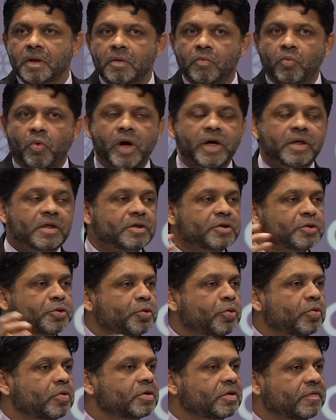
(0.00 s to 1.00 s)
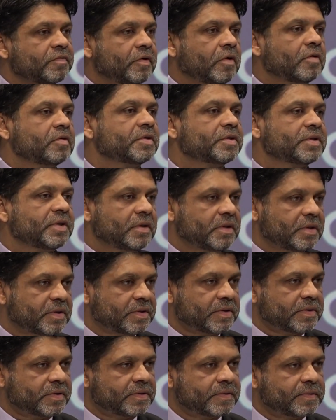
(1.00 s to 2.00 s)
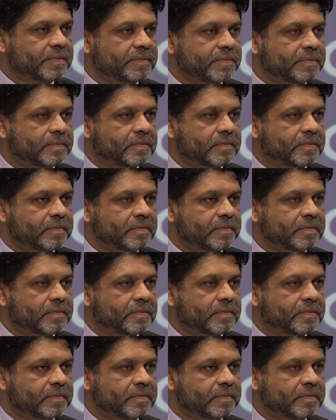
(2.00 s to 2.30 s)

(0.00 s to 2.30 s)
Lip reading: Why there's a shortage of doctors and nurses?